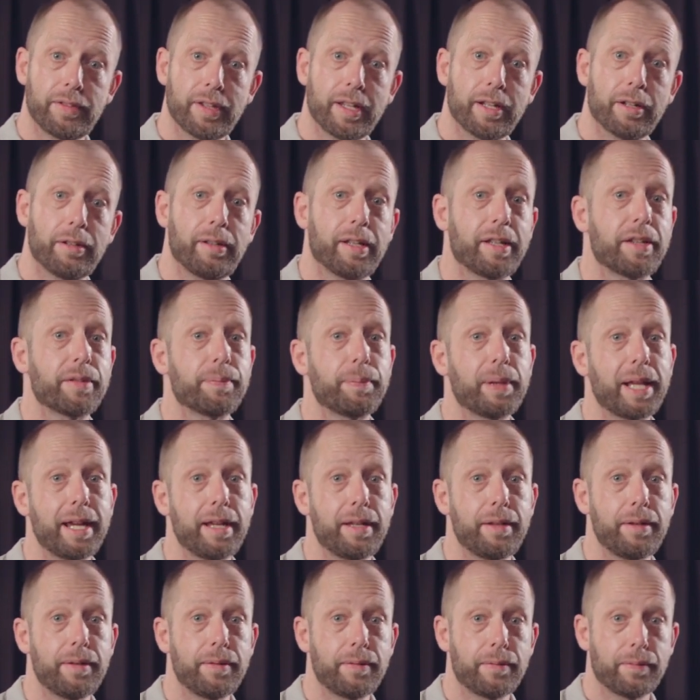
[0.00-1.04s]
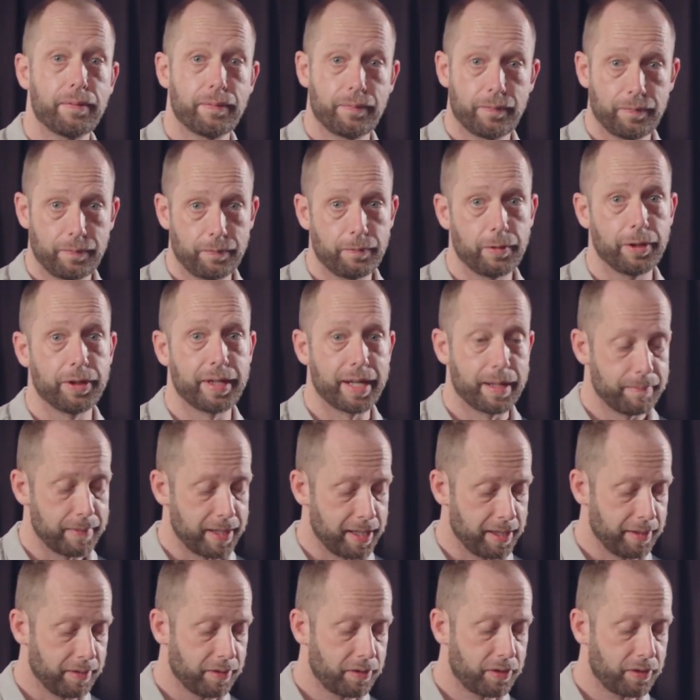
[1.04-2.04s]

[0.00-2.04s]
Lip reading: And I'll explain what that means.